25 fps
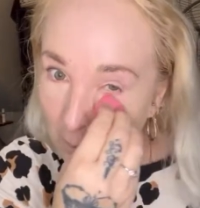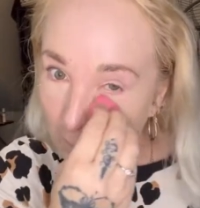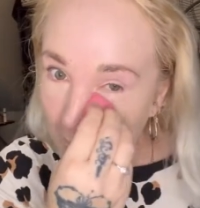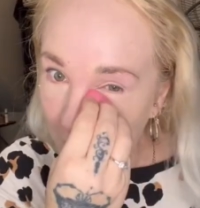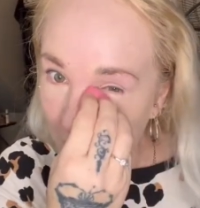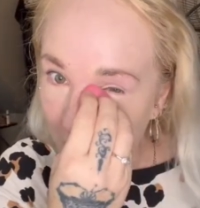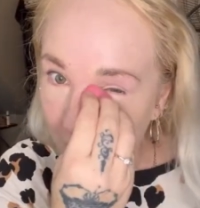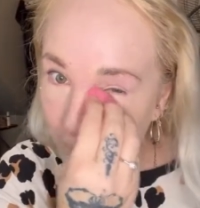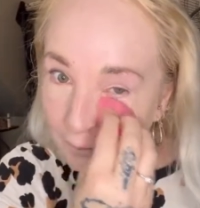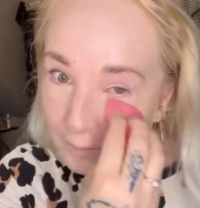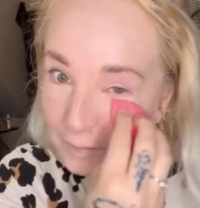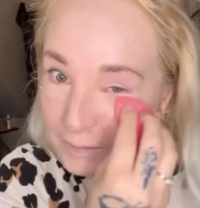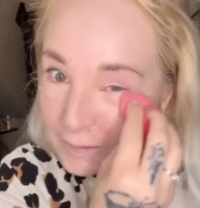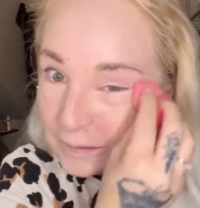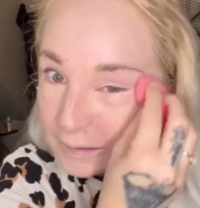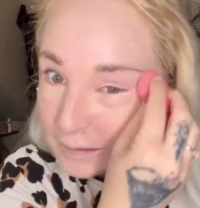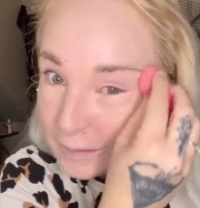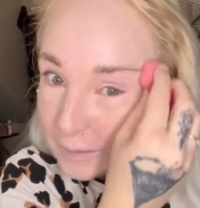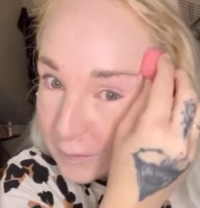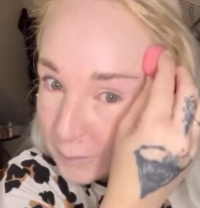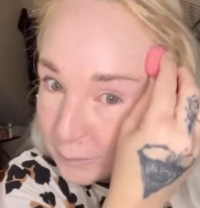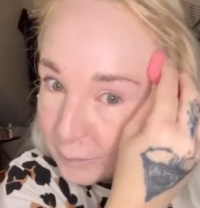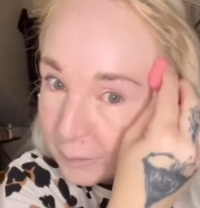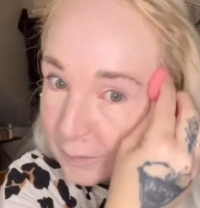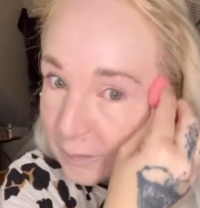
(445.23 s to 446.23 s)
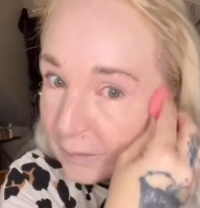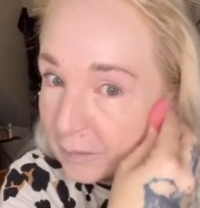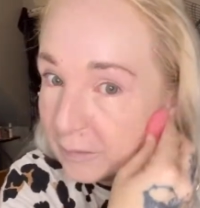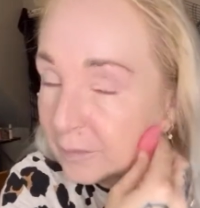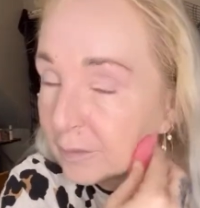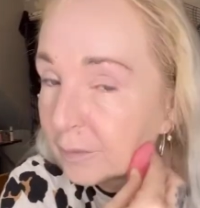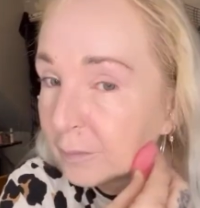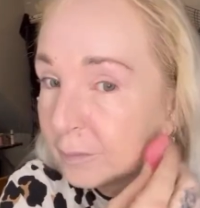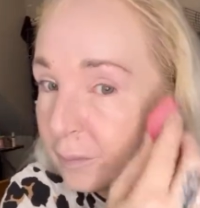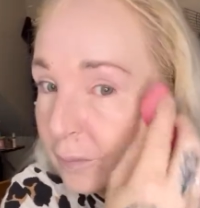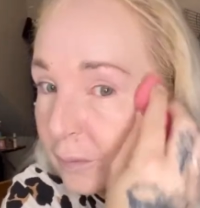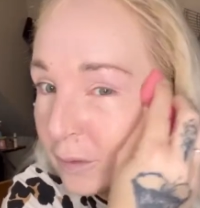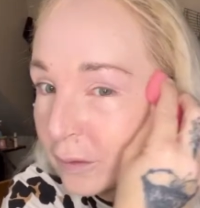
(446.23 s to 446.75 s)
Obviously, it's
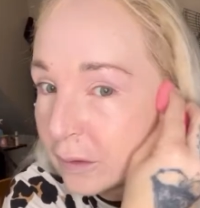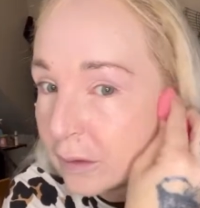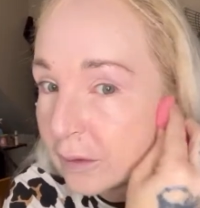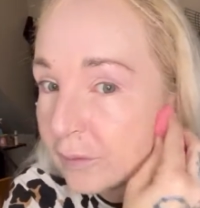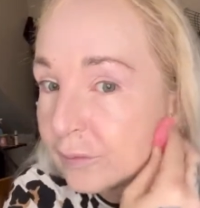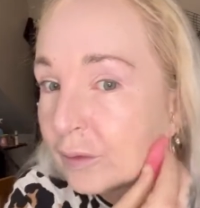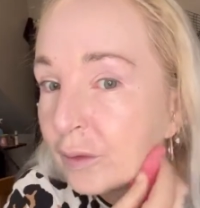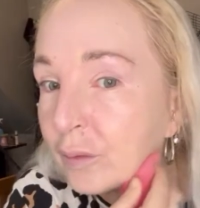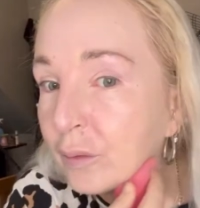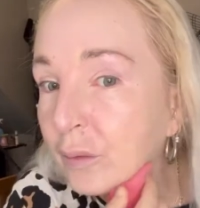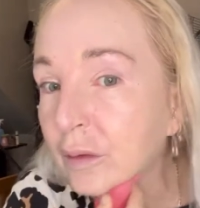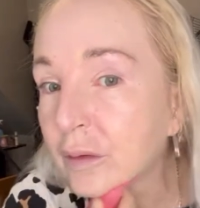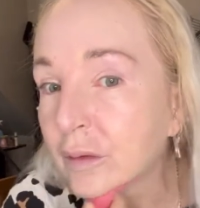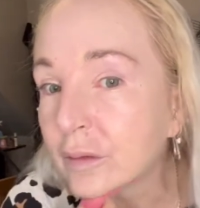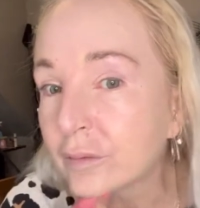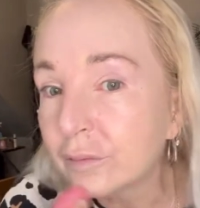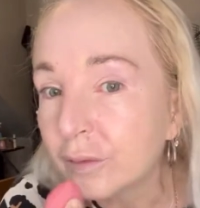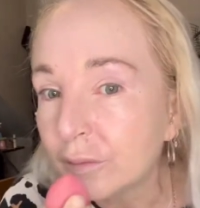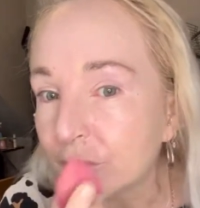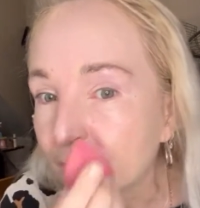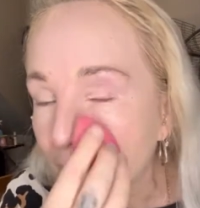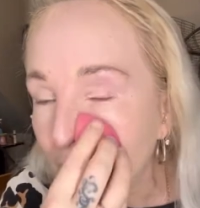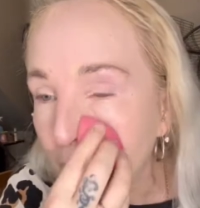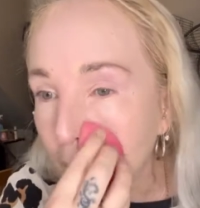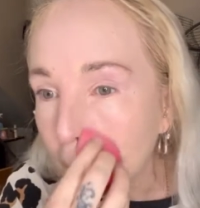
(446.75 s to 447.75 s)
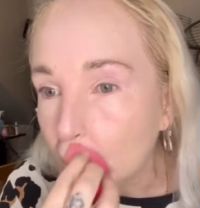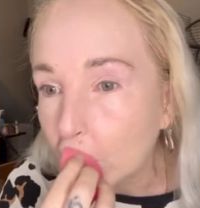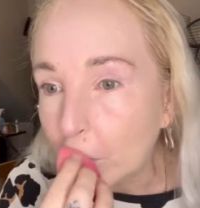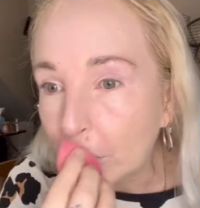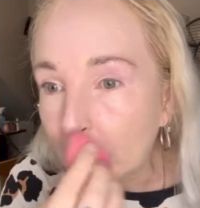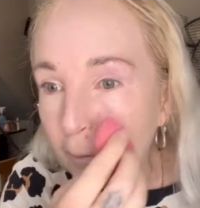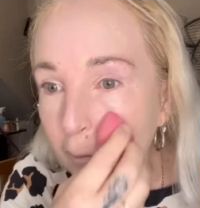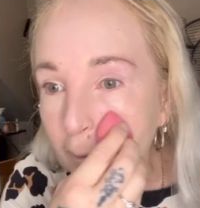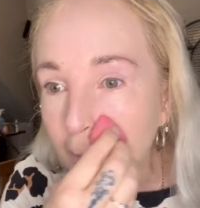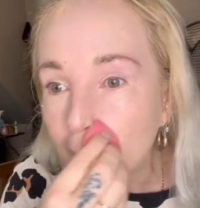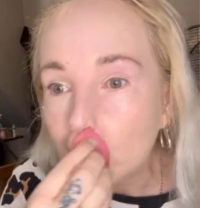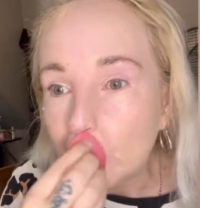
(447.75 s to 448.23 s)
buildable if you want a more